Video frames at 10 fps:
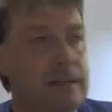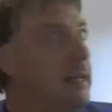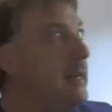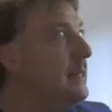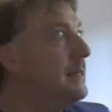
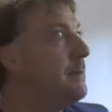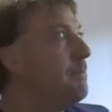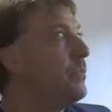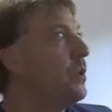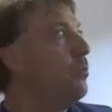is
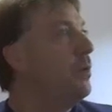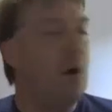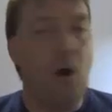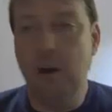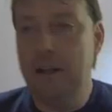when
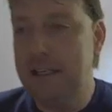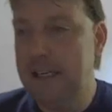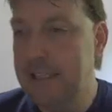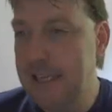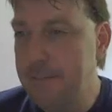all of
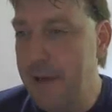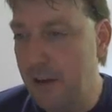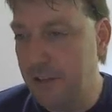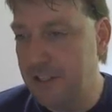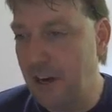these
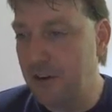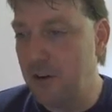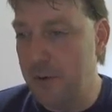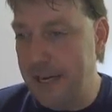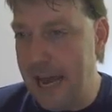emails start
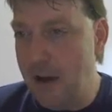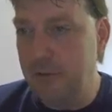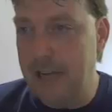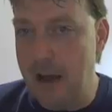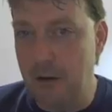going out
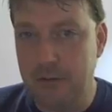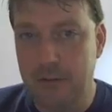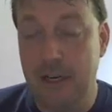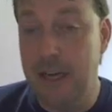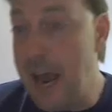now
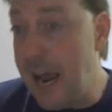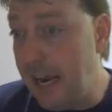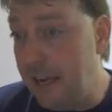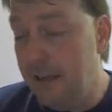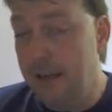
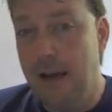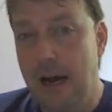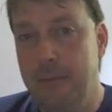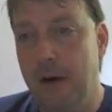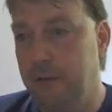today
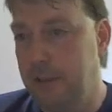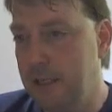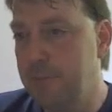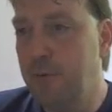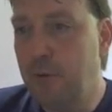about this
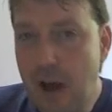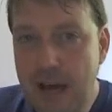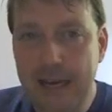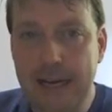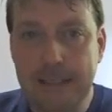
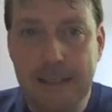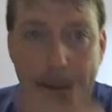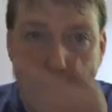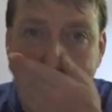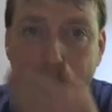product
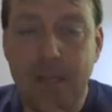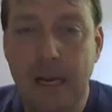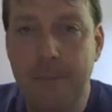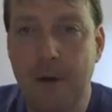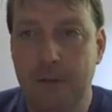
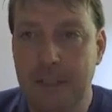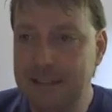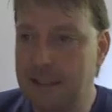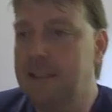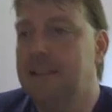about
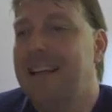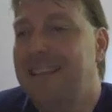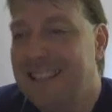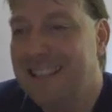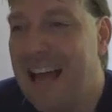
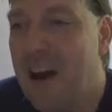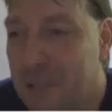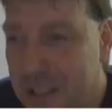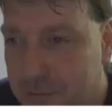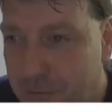this is how
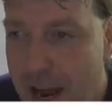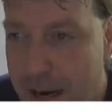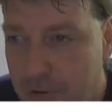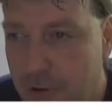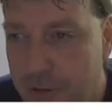this
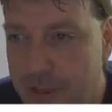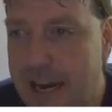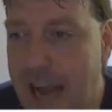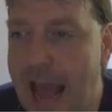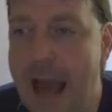viral
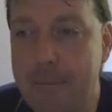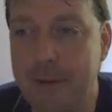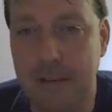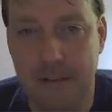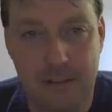thing
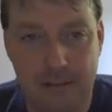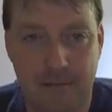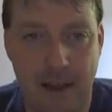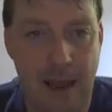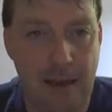happens.
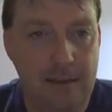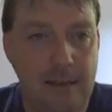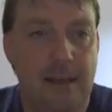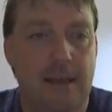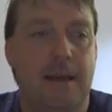Okay,
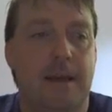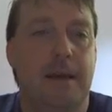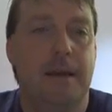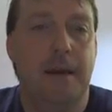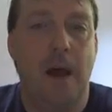
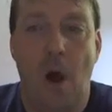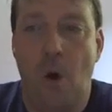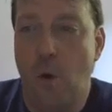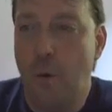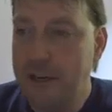a
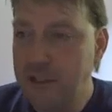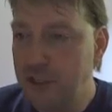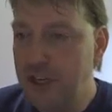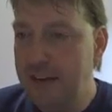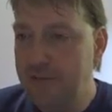whole bunch of
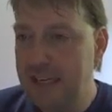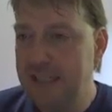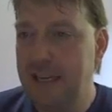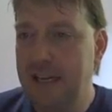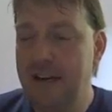
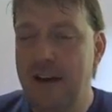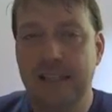JVs get in on